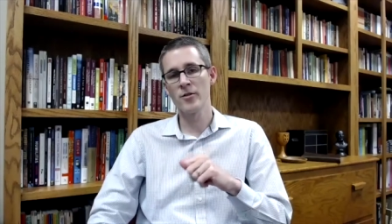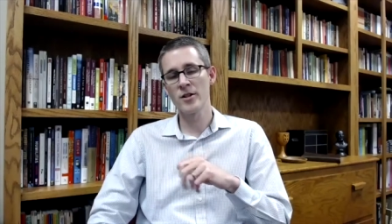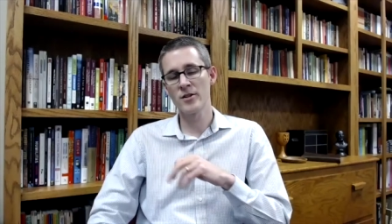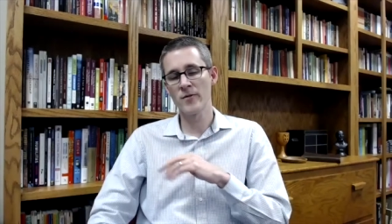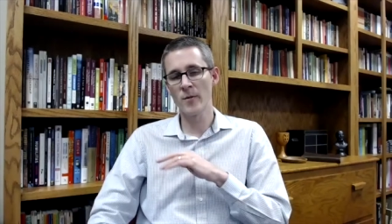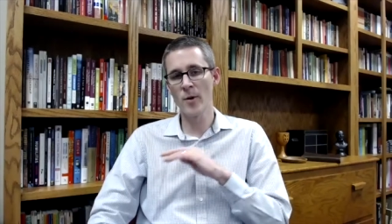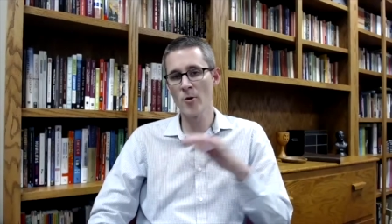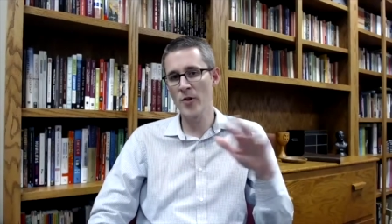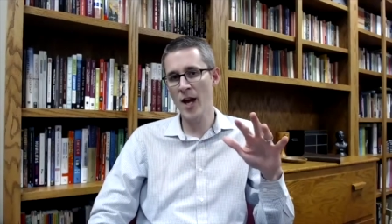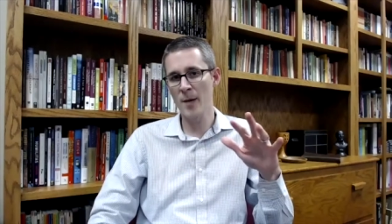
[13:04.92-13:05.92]
this is for
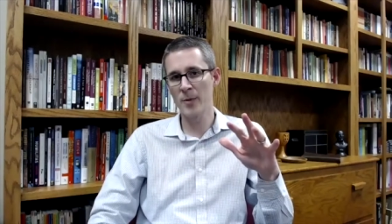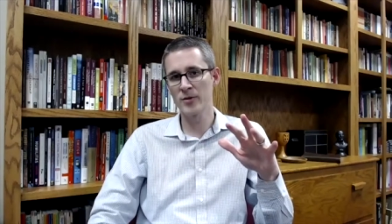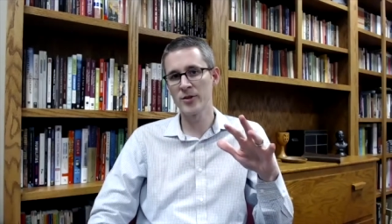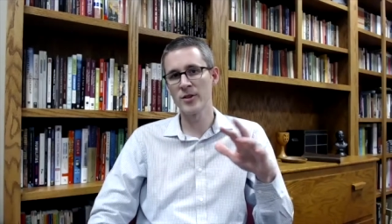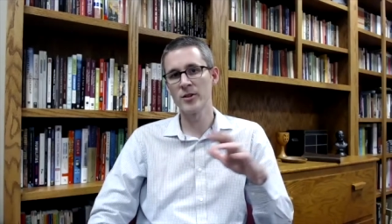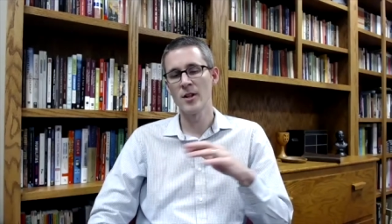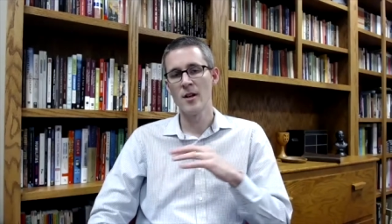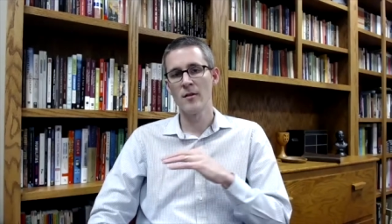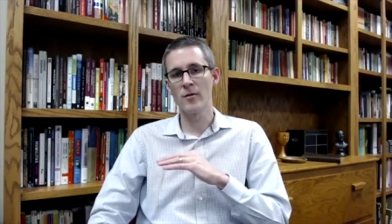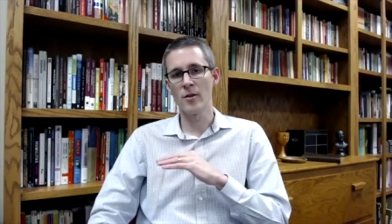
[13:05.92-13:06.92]
both campuses
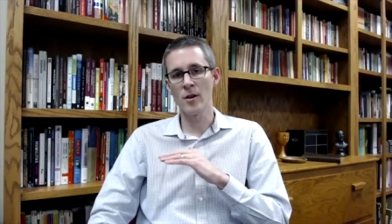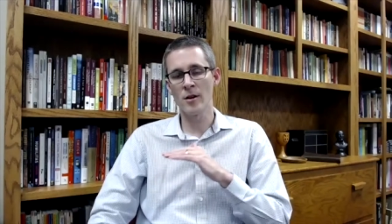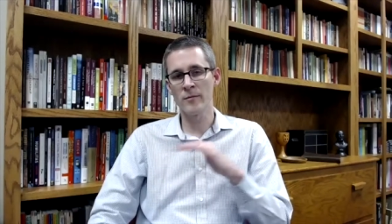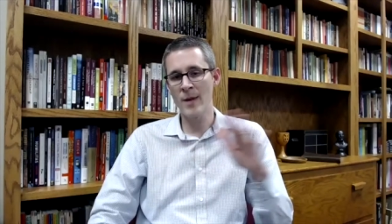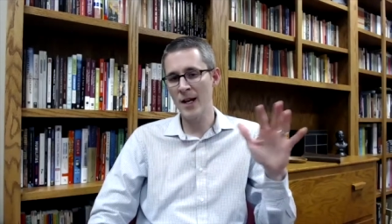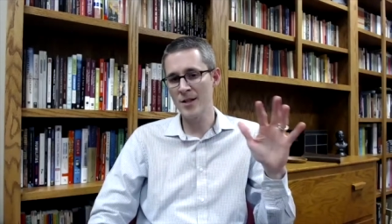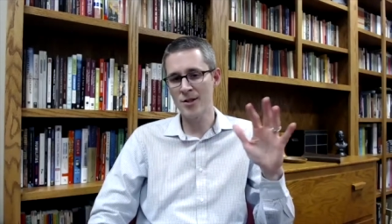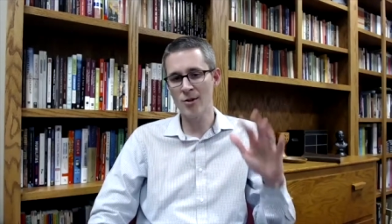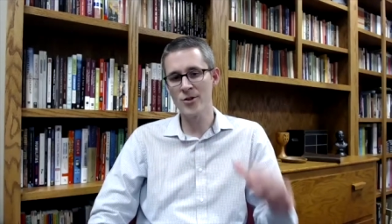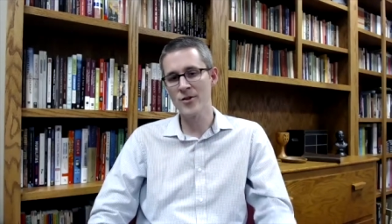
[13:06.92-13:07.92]
for uh, Mackey
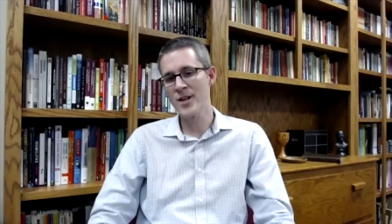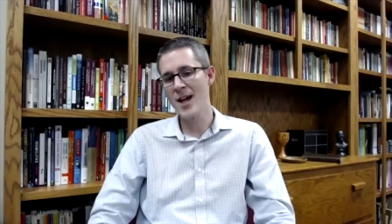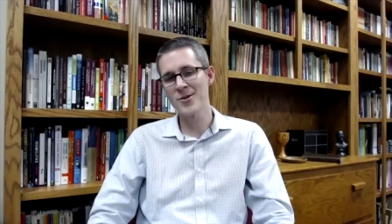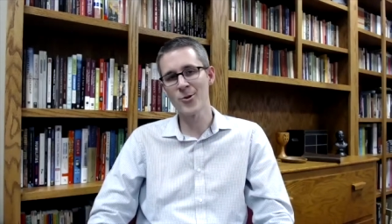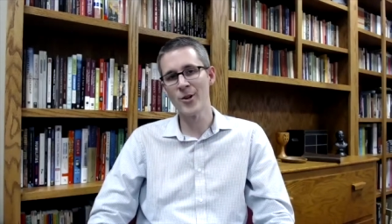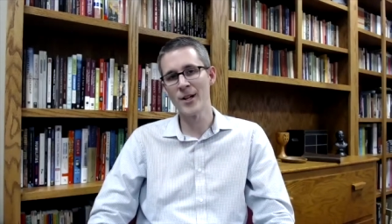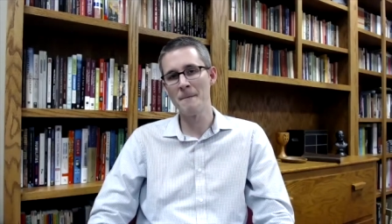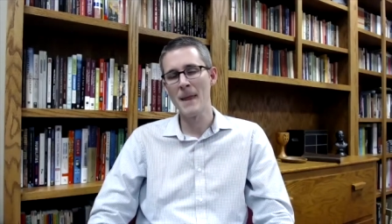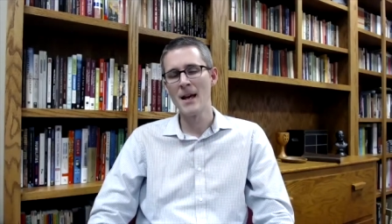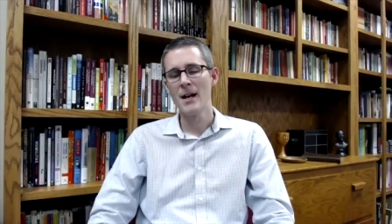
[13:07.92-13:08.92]
Church of the Nazarene.
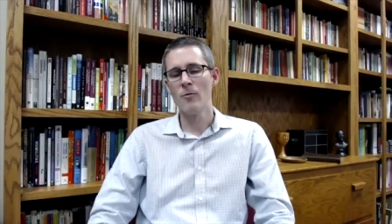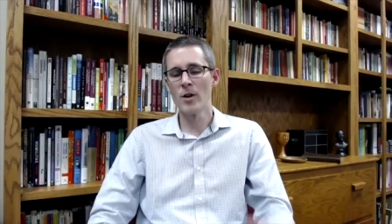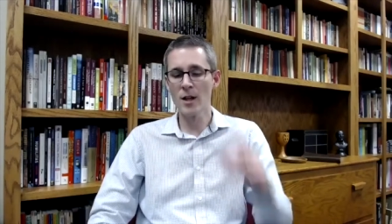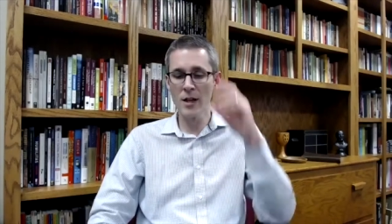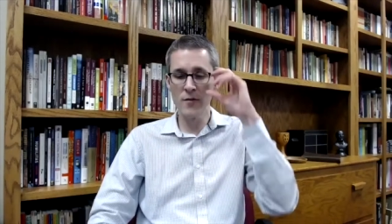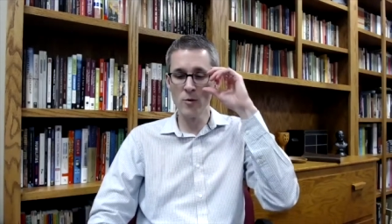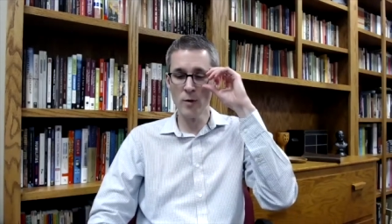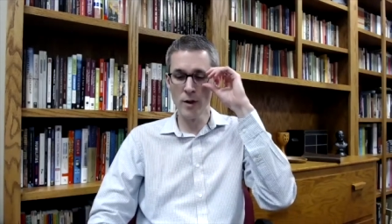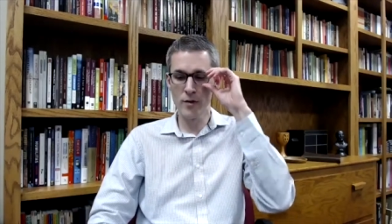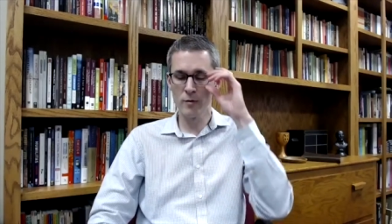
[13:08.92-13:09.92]
I want to leave you
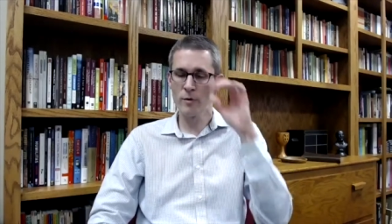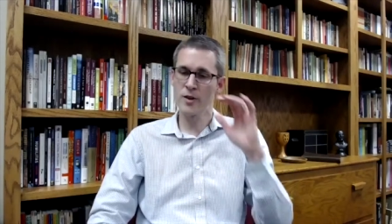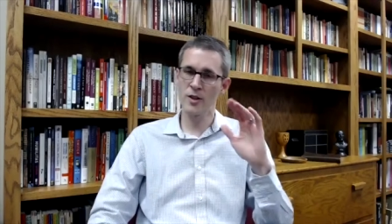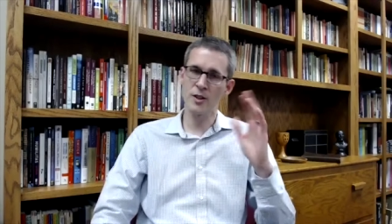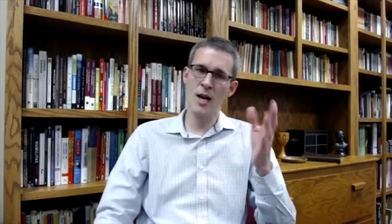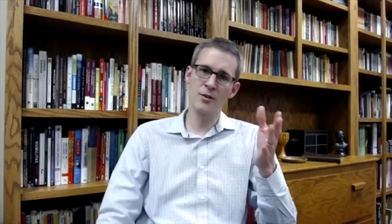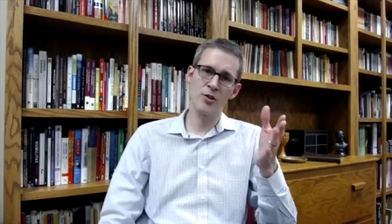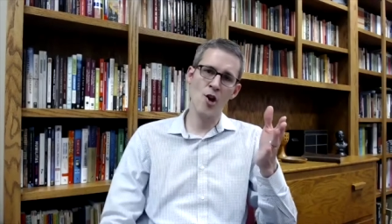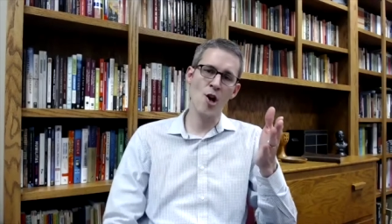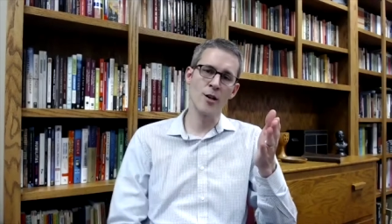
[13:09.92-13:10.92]
with with this last
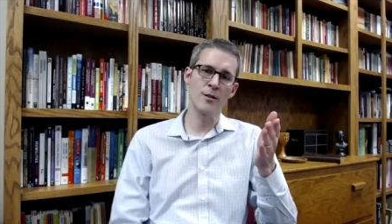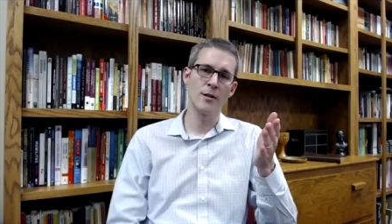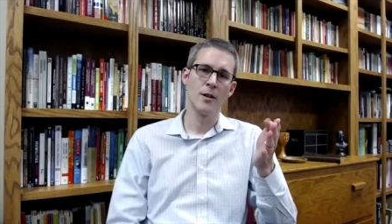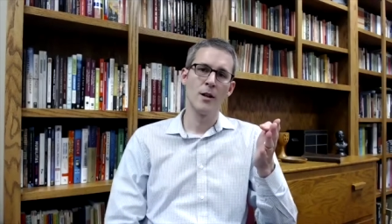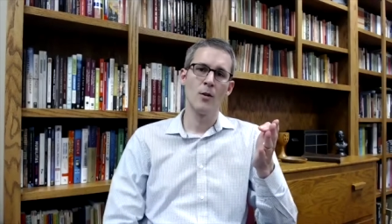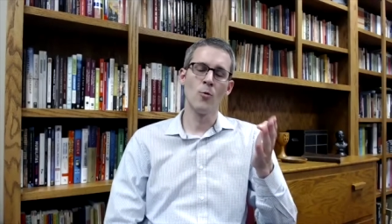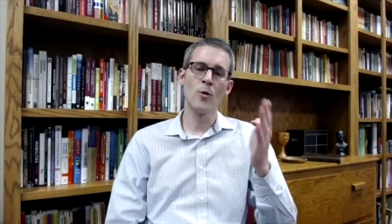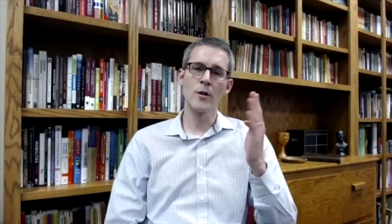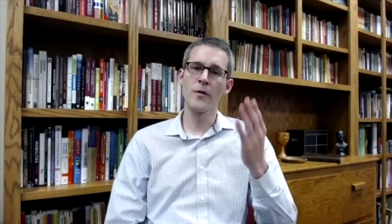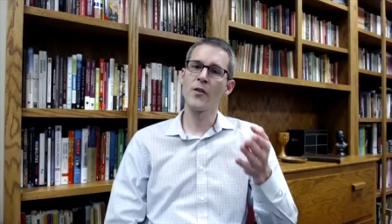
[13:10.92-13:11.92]
thought.
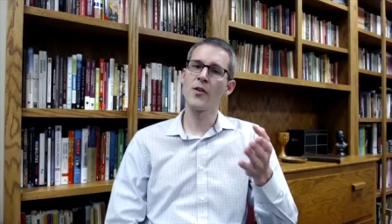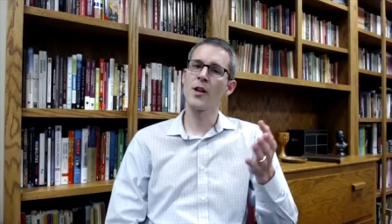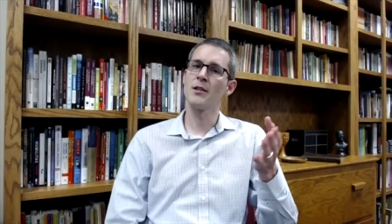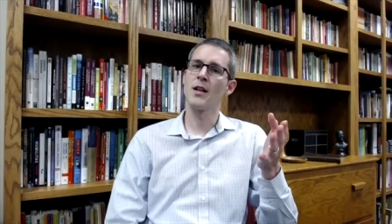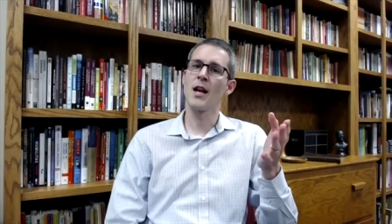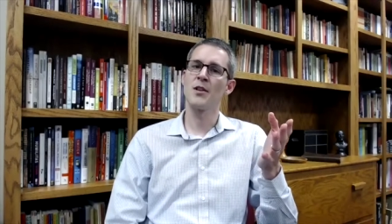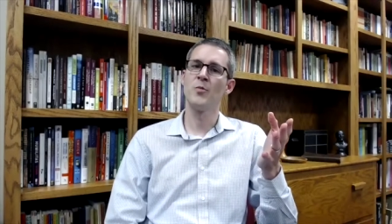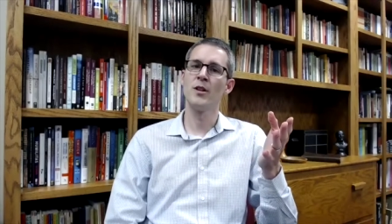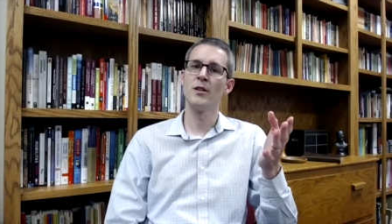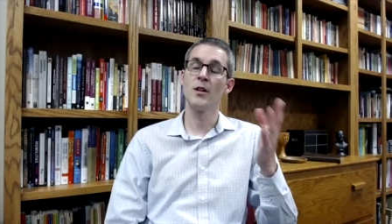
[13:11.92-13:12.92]
One of the things that has
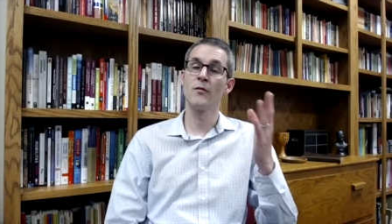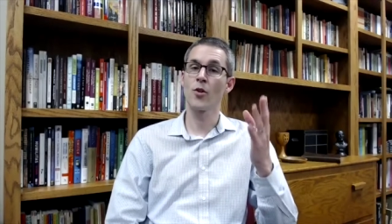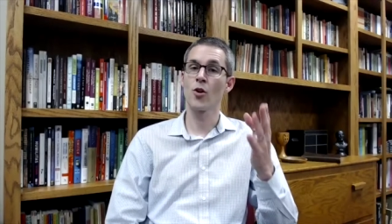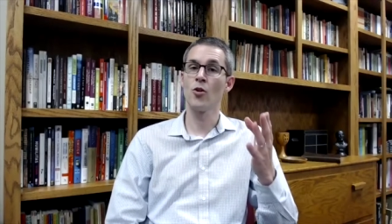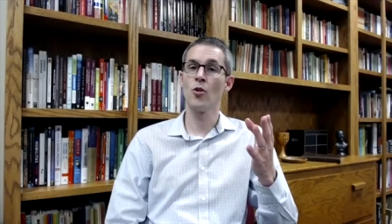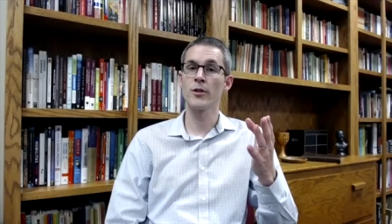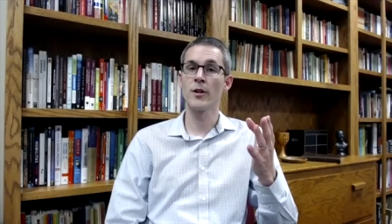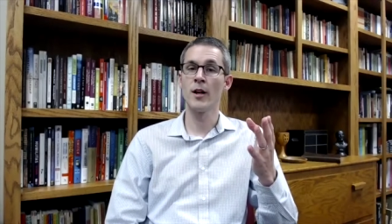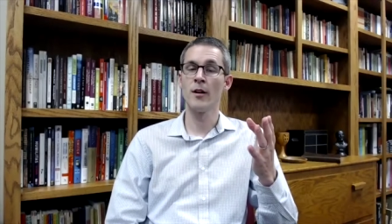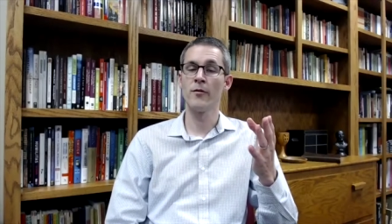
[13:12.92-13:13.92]
been difficult
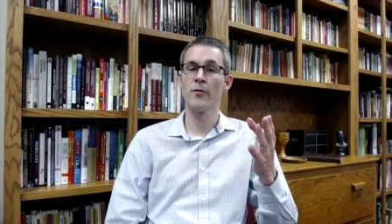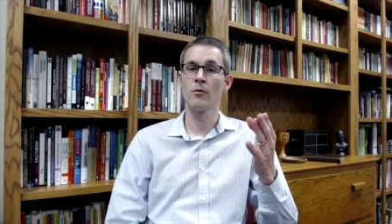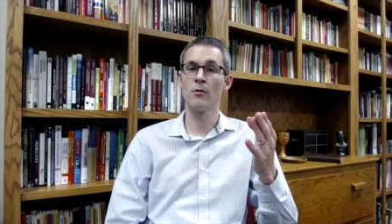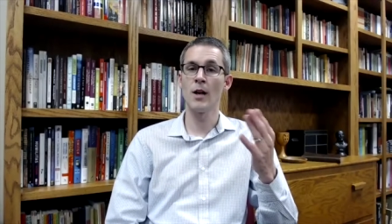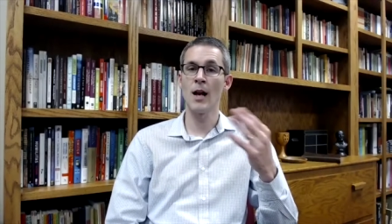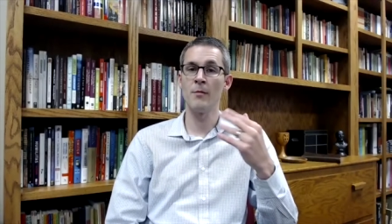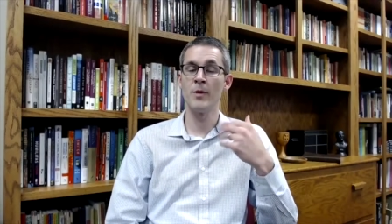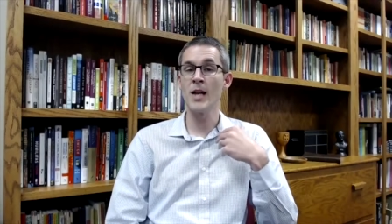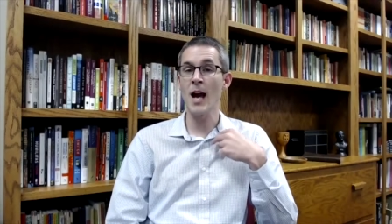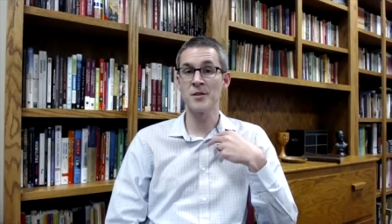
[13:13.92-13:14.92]
uh, for
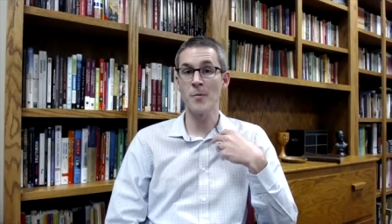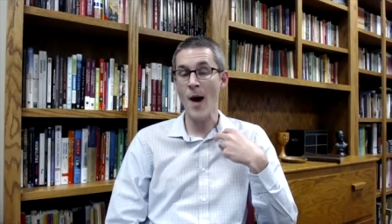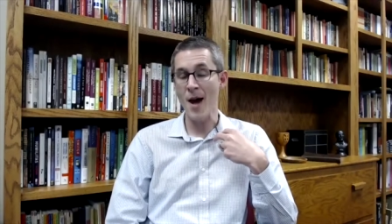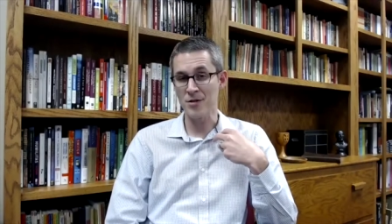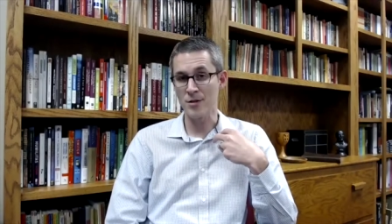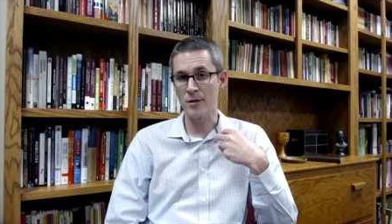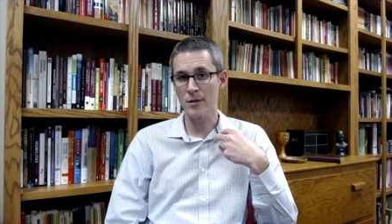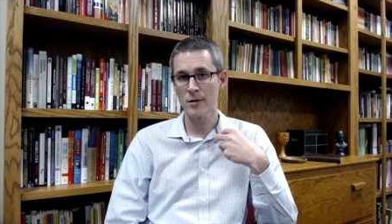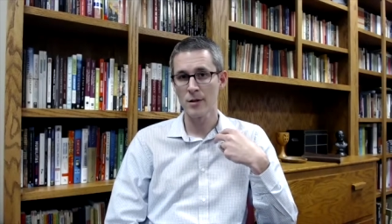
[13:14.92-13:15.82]
me as a pastor